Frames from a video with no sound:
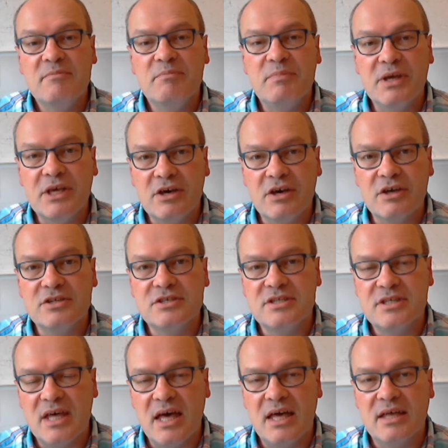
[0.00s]

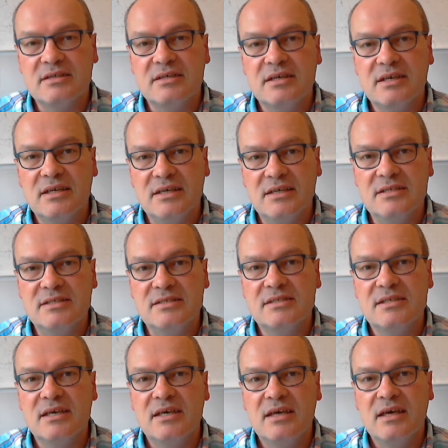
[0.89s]
because that
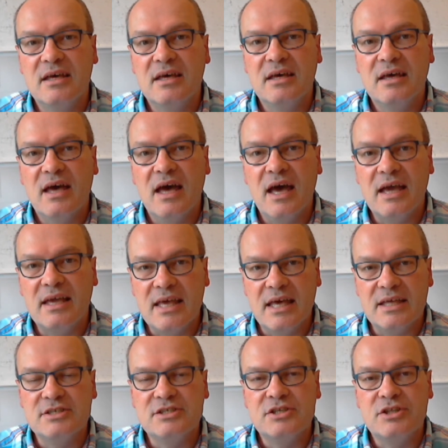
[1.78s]
is
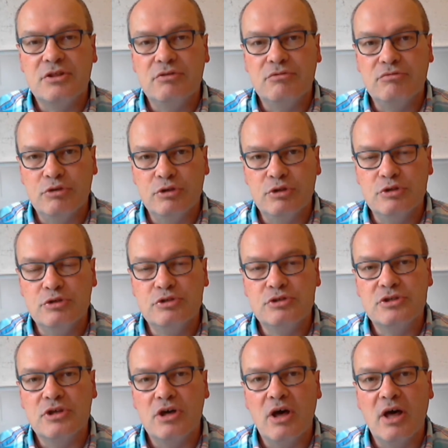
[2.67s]
against the
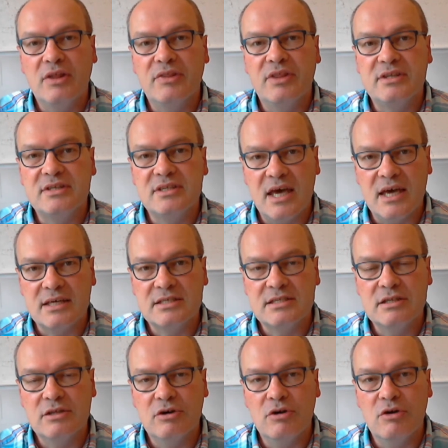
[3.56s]
rules and the
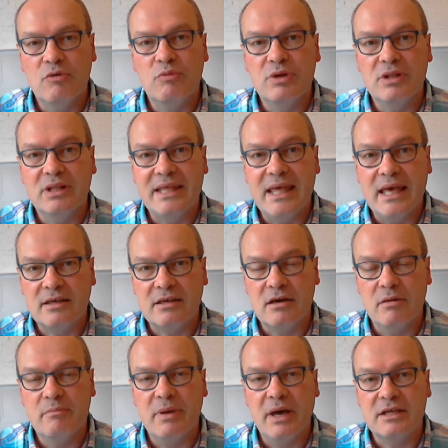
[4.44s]
tax law will
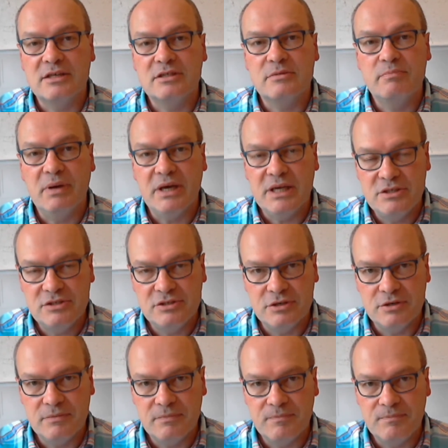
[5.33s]
come back to bite you.